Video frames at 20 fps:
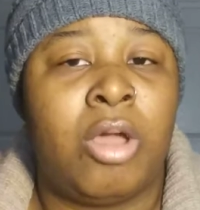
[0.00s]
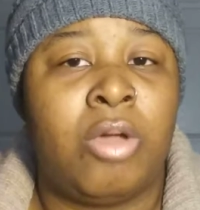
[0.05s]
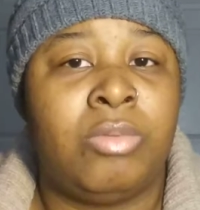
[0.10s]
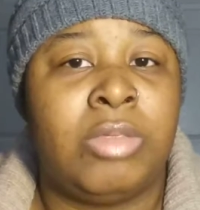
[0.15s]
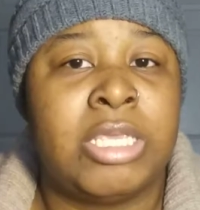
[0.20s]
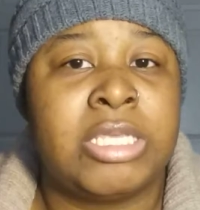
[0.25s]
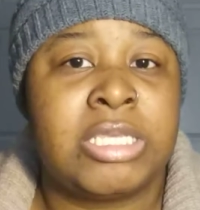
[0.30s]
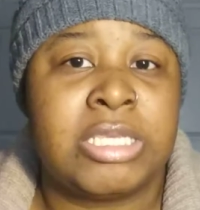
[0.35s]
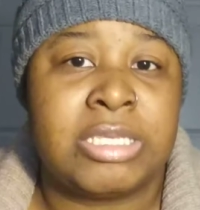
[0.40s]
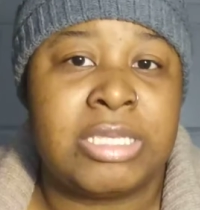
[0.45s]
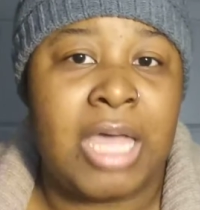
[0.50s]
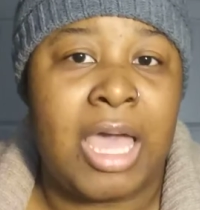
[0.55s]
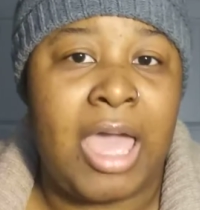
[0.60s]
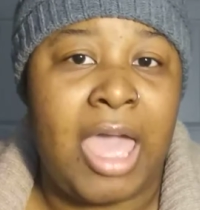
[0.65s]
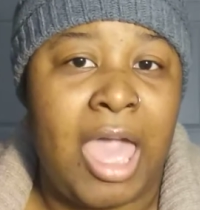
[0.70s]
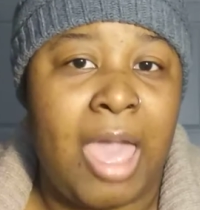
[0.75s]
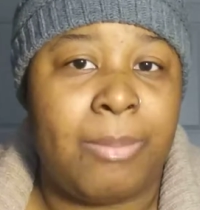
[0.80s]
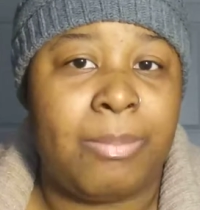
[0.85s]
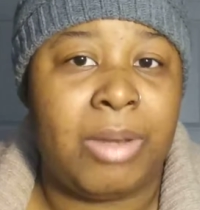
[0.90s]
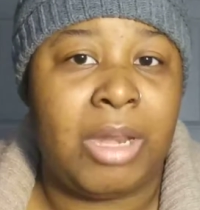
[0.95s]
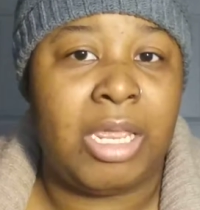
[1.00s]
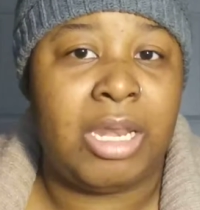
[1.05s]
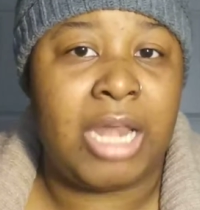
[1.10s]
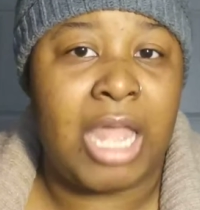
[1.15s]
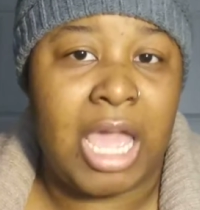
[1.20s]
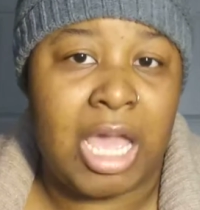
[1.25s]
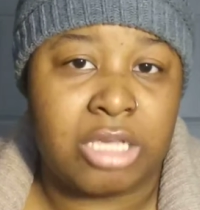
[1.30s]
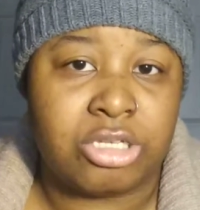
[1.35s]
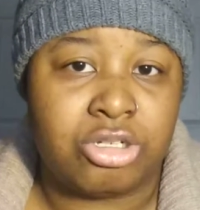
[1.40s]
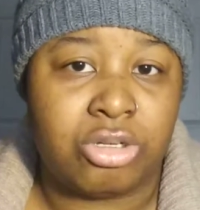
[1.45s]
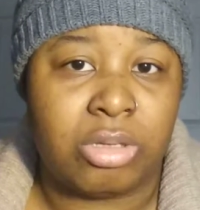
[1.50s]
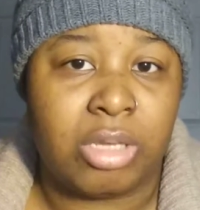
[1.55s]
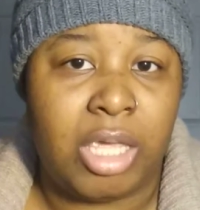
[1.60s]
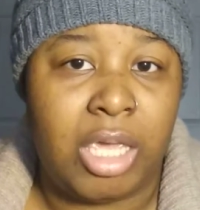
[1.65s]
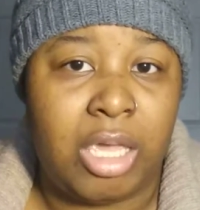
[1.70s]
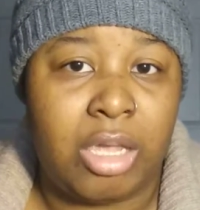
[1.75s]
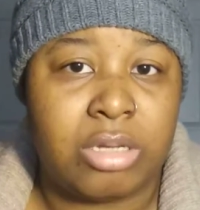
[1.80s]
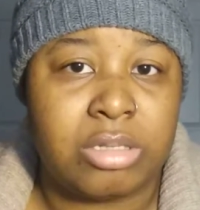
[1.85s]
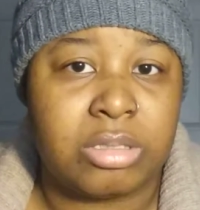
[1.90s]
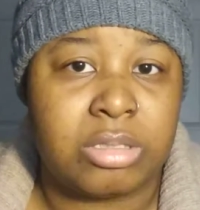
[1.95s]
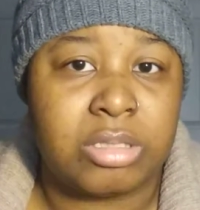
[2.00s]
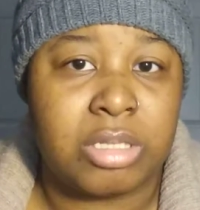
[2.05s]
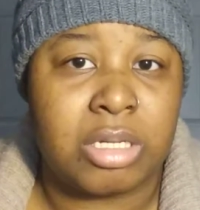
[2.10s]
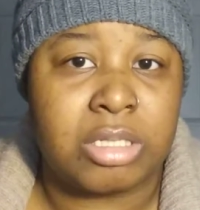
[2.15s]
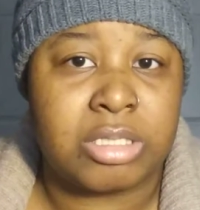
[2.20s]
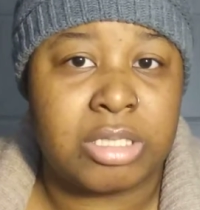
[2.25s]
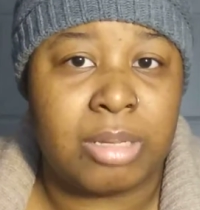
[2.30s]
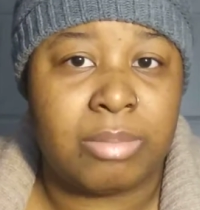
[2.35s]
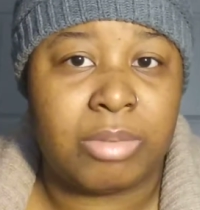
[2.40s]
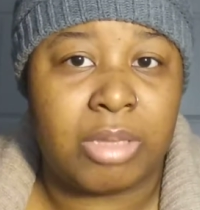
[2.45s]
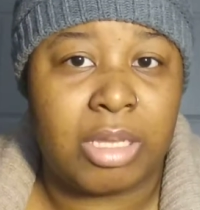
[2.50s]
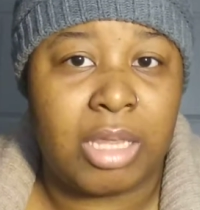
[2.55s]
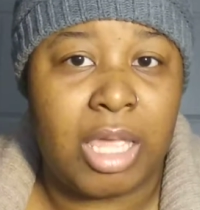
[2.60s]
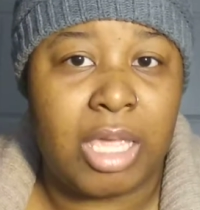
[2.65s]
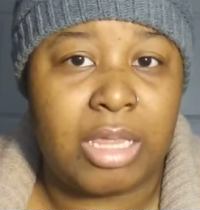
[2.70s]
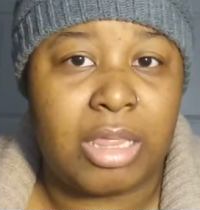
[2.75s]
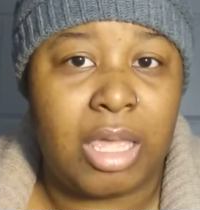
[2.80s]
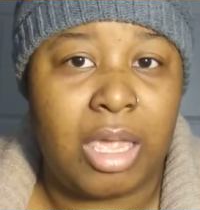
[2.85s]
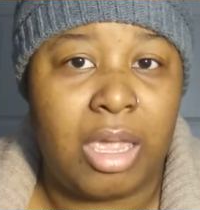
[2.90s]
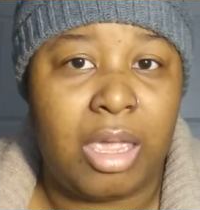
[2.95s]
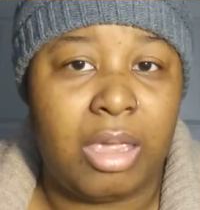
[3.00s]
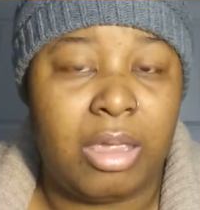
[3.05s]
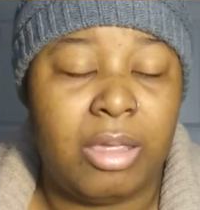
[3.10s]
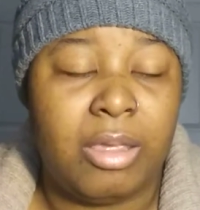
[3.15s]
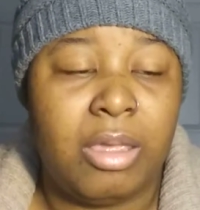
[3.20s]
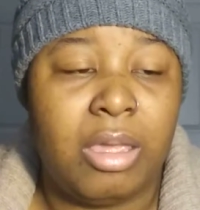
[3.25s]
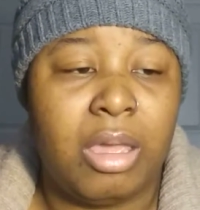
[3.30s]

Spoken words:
this is not happening naturally or something like that.